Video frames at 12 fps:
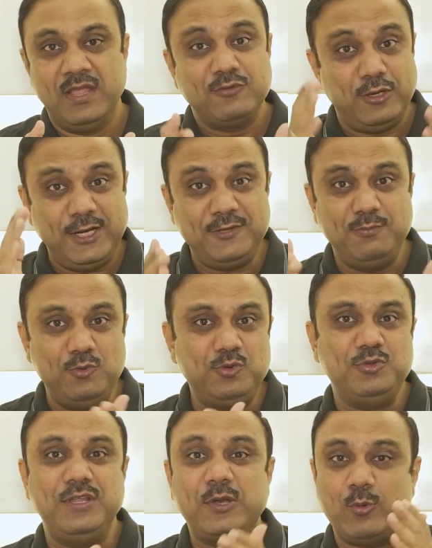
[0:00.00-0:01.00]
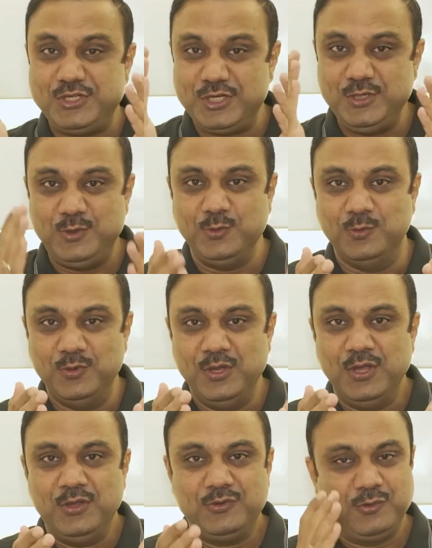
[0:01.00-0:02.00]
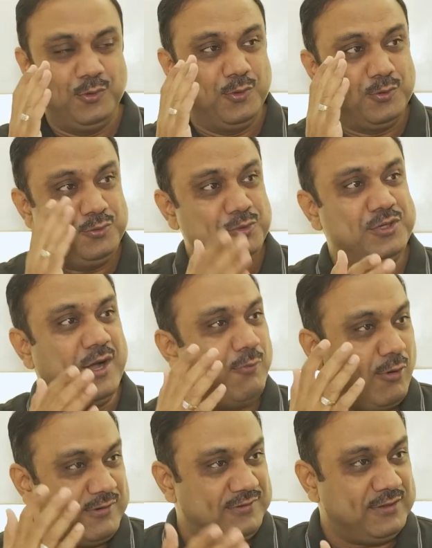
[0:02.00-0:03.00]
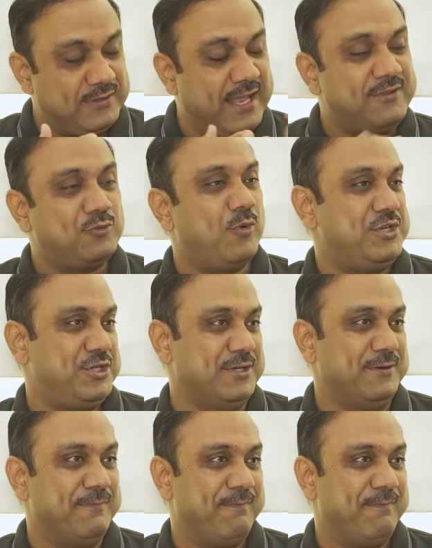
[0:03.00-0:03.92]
So let's move to the question two. So Rutuja, what's the next question?